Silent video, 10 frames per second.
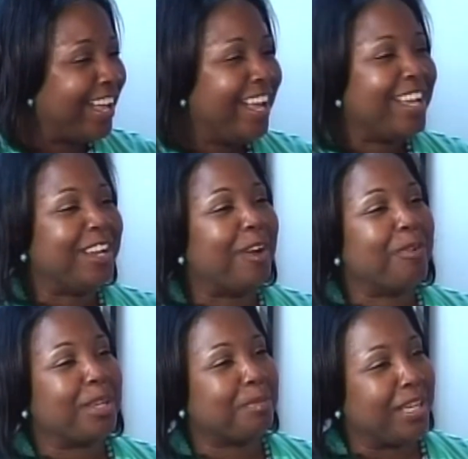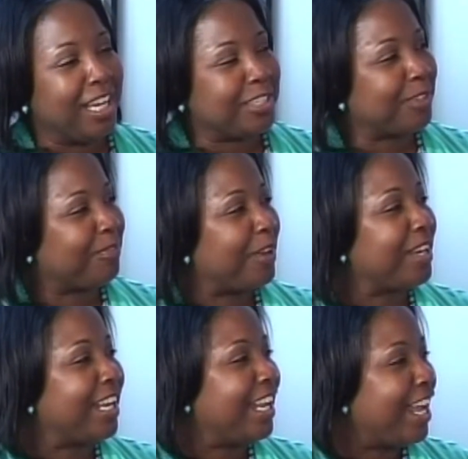We can be
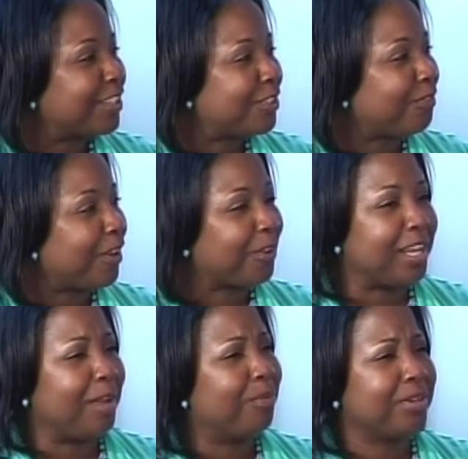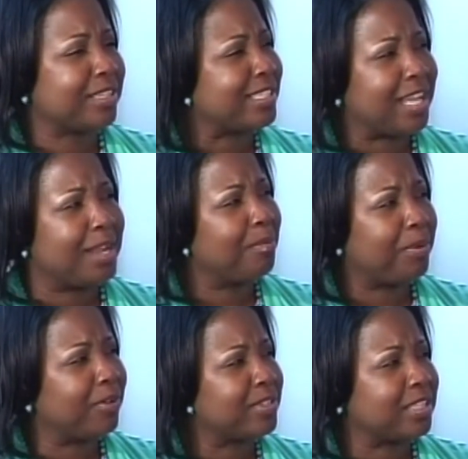introverted and extroverted, and we're the
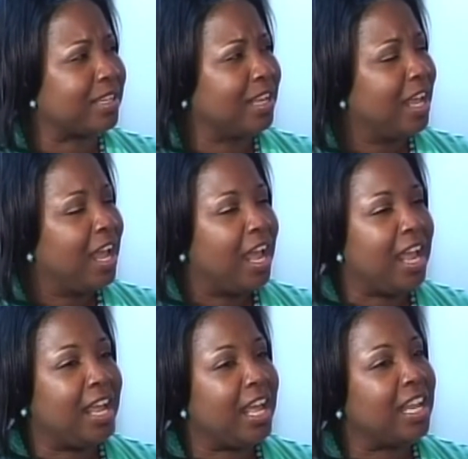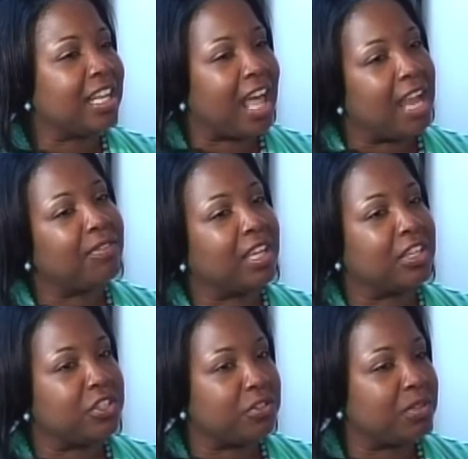same person. And life
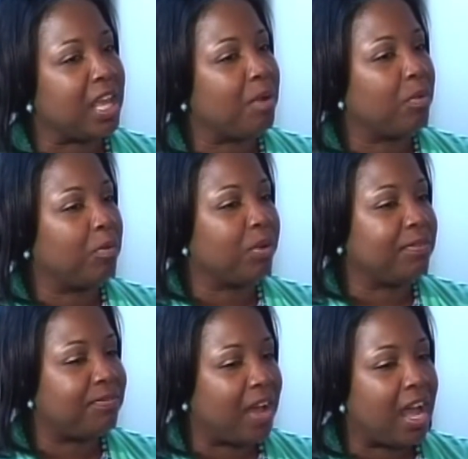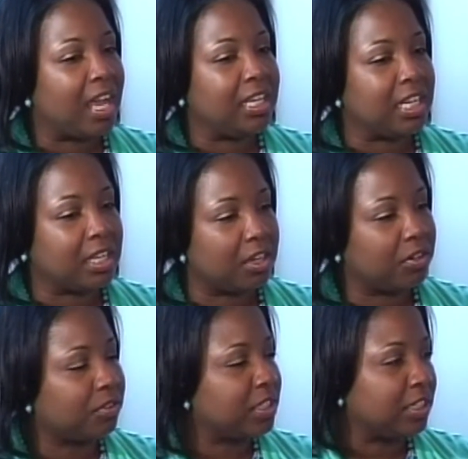can do that, where we find and
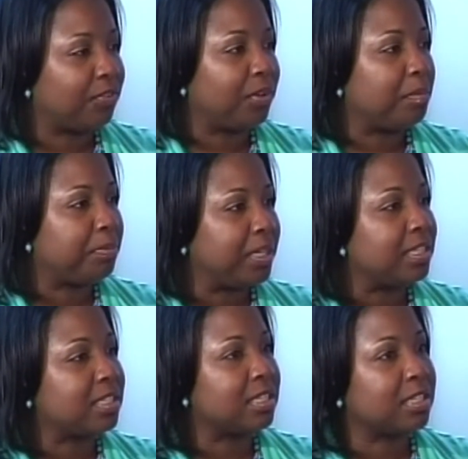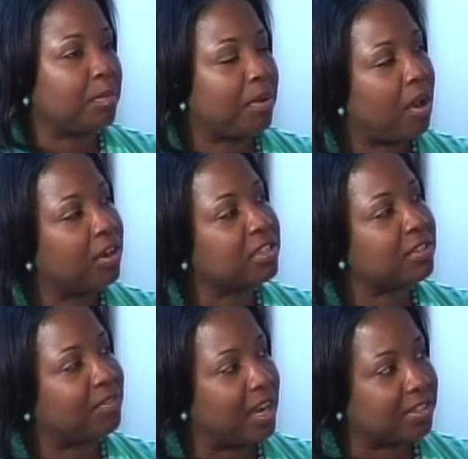learn different pieces and
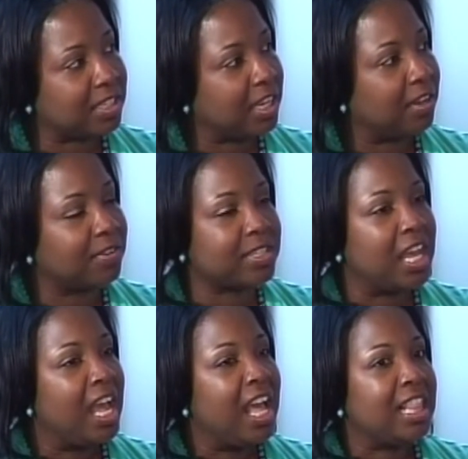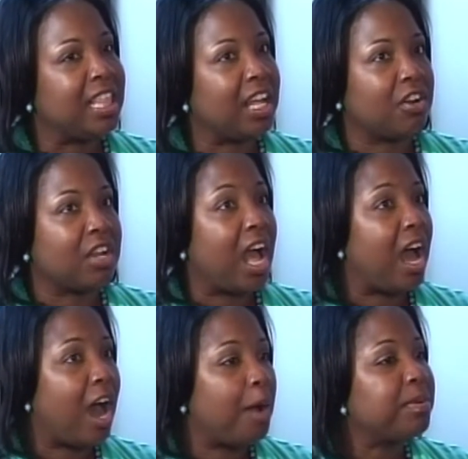parts of ourselves that are
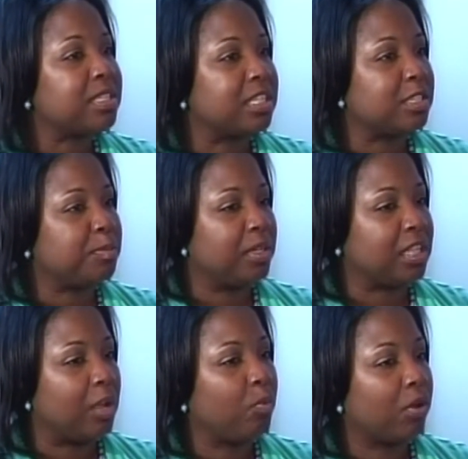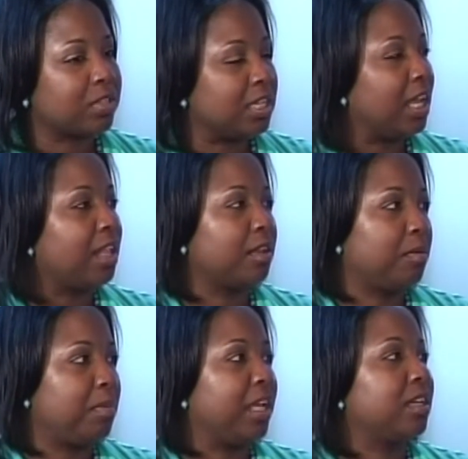not opposites, but they work together
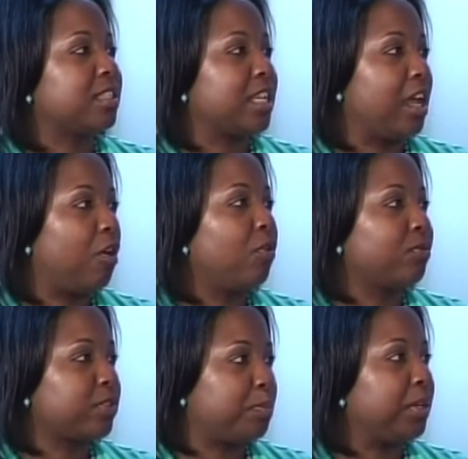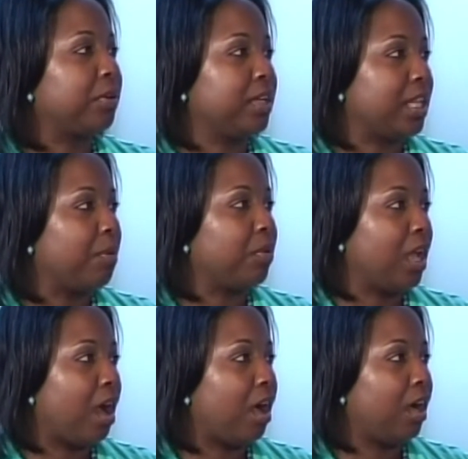to make us that whole spirit that
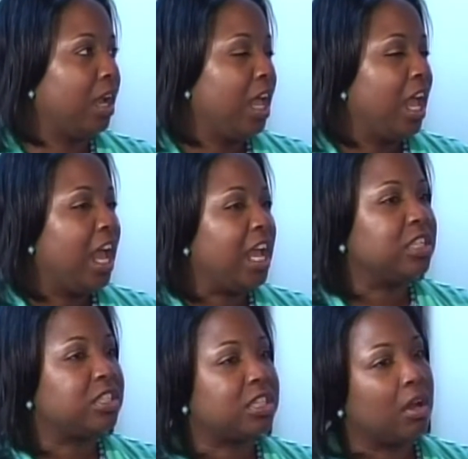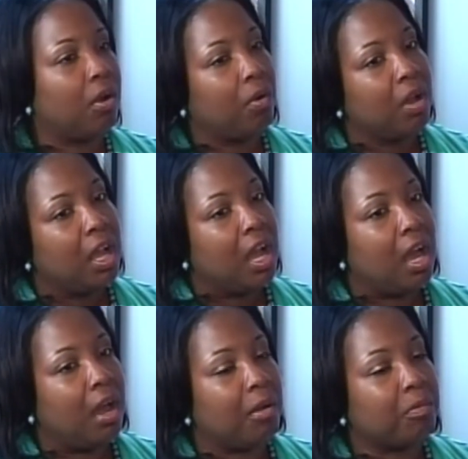we are. Mm-hmm. so
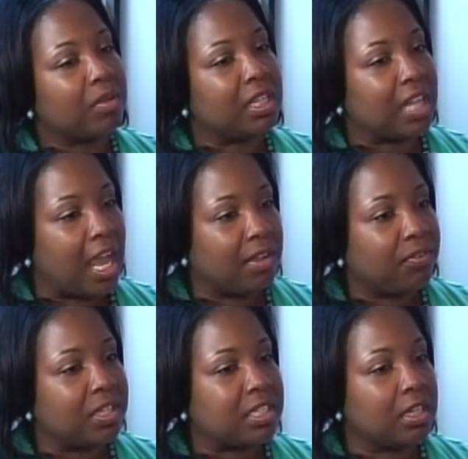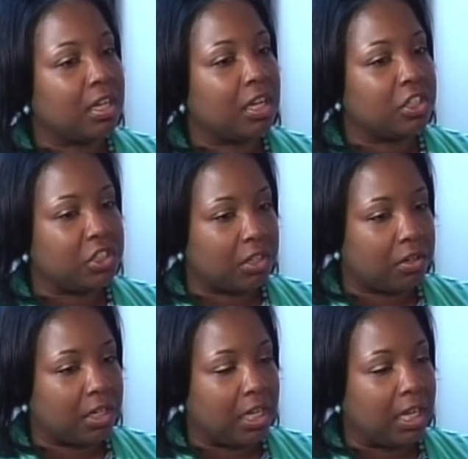life is a
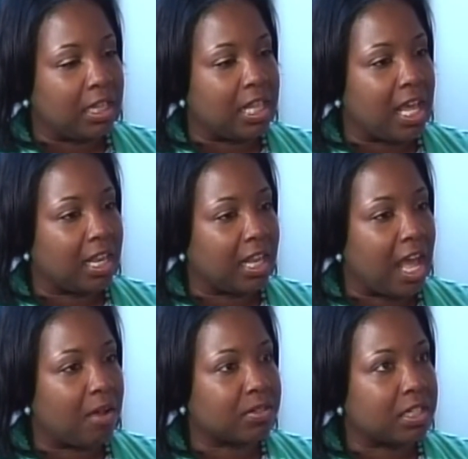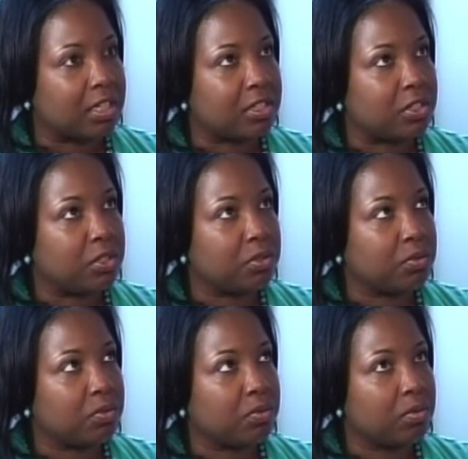journey that allows us
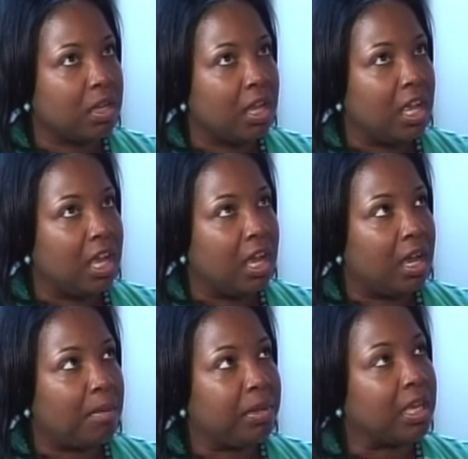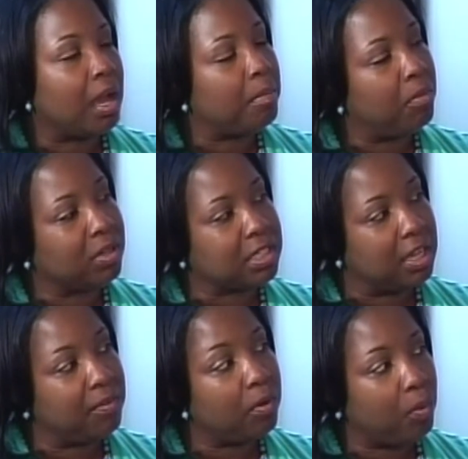to become more
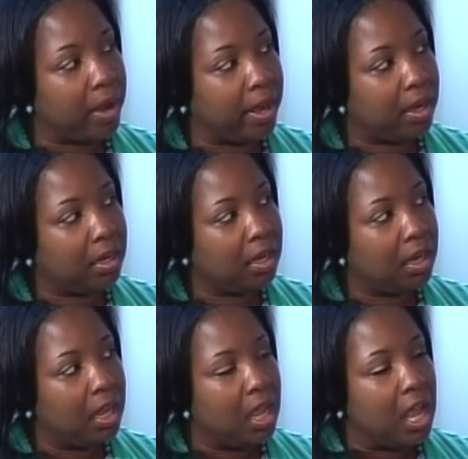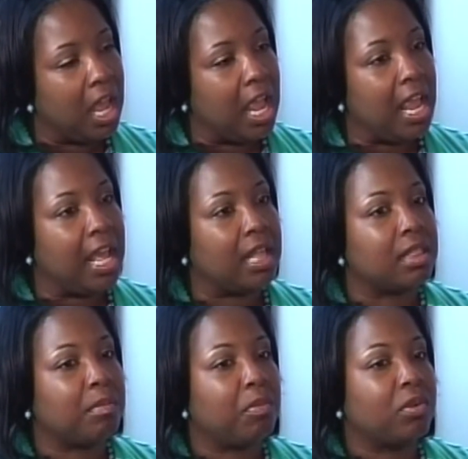self-aware.
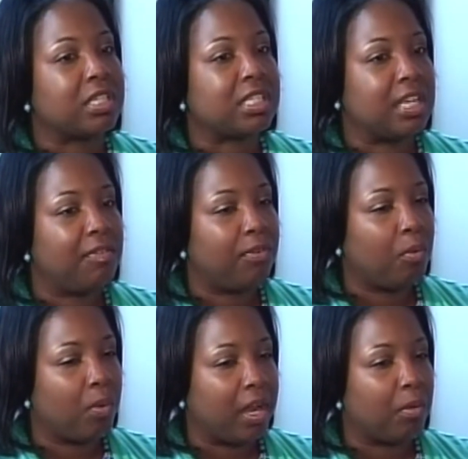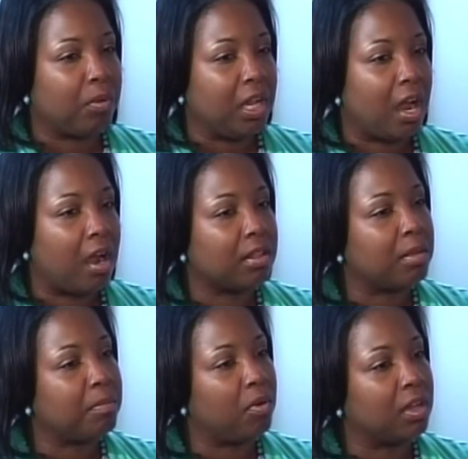And the more self-aware we are,
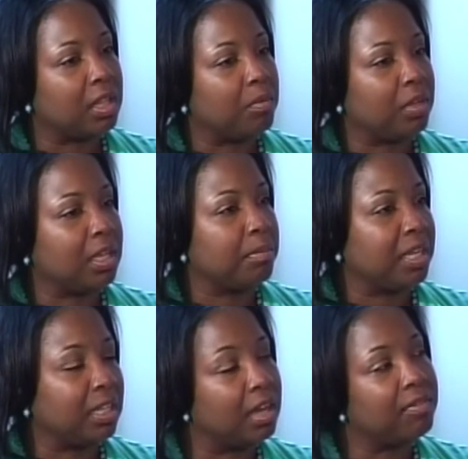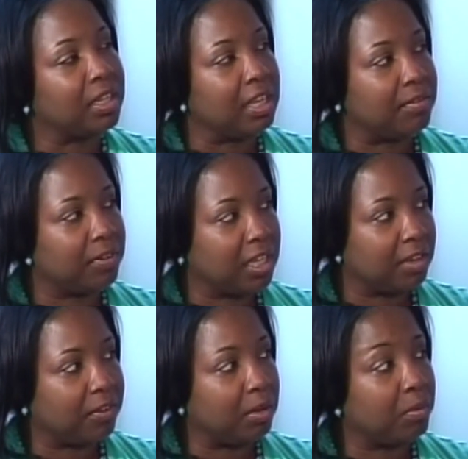the more that we can be loving and
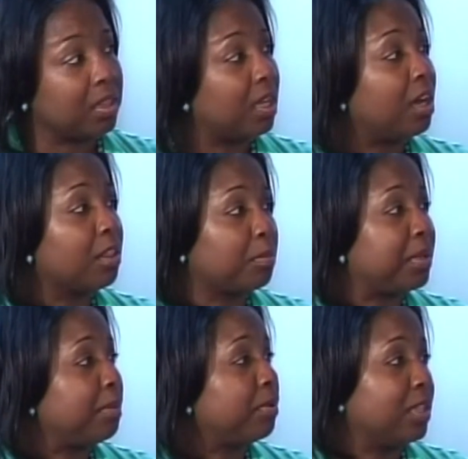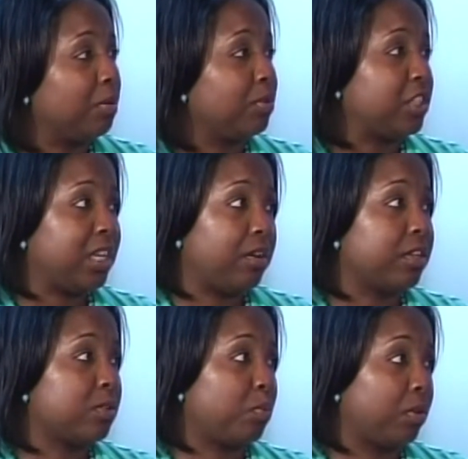forgiving with the other people that we share
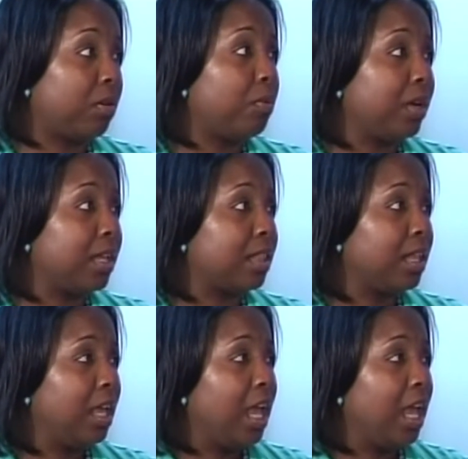this world with,